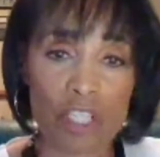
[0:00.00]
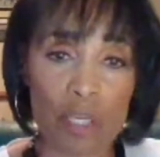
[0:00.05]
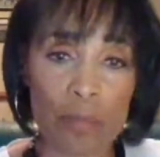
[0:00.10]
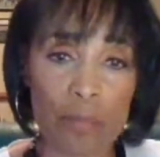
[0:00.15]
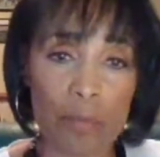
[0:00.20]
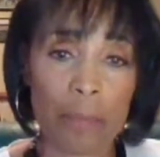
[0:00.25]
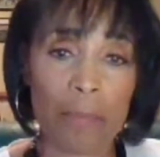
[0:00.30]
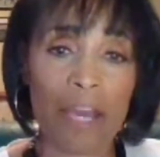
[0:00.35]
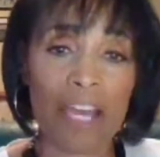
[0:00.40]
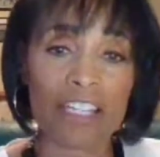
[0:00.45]
to
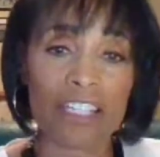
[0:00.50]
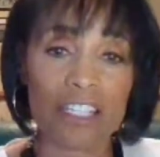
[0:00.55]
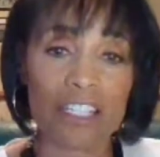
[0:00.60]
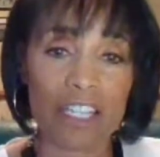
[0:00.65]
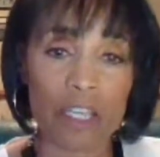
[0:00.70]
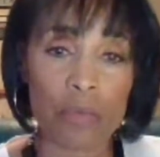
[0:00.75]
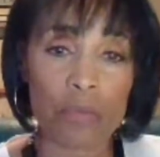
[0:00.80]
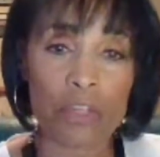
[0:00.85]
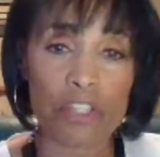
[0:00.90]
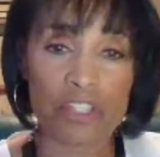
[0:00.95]
him about
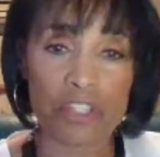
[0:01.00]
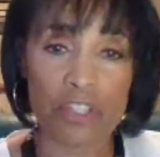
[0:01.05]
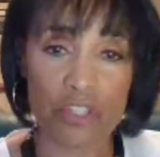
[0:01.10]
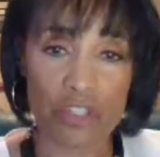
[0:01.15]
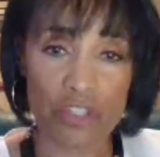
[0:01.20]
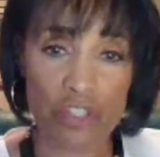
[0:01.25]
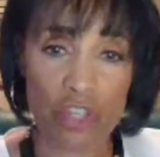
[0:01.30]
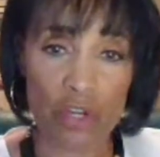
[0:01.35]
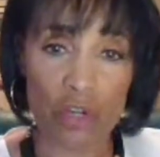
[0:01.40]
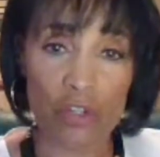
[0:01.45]
it, he was the
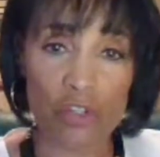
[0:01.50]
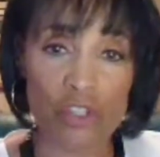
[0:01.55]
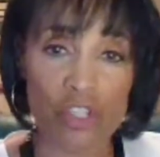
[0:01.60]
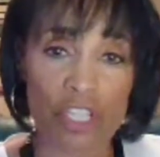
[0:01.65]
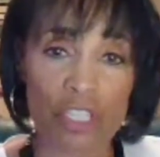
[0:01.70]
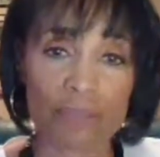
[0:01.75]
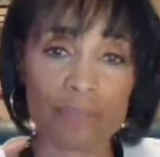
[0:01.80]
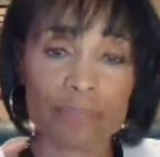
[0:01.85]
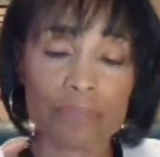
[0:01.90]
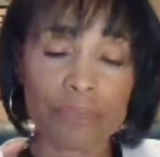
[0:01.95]

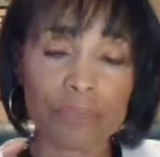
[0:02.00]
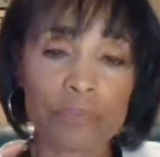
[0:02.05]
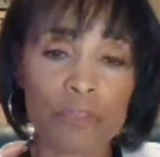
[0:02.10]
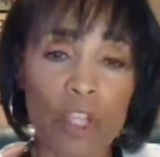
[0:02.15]
surgeon.